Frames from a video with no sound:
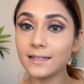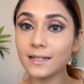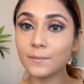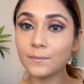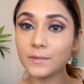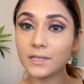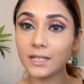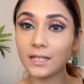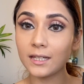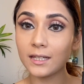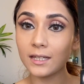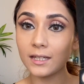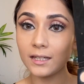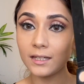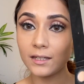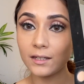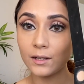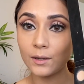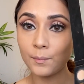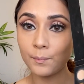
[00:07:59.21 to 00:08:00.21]
I'm
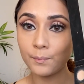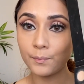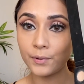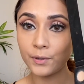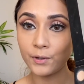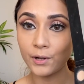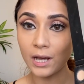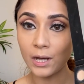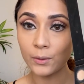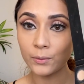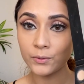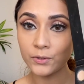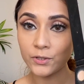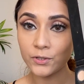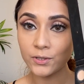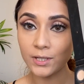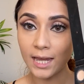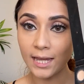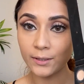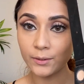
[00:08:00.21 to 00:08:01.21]
taking a brown
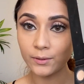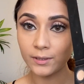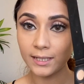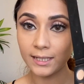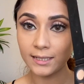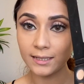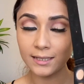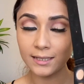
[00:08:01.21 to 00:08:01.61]
shadow like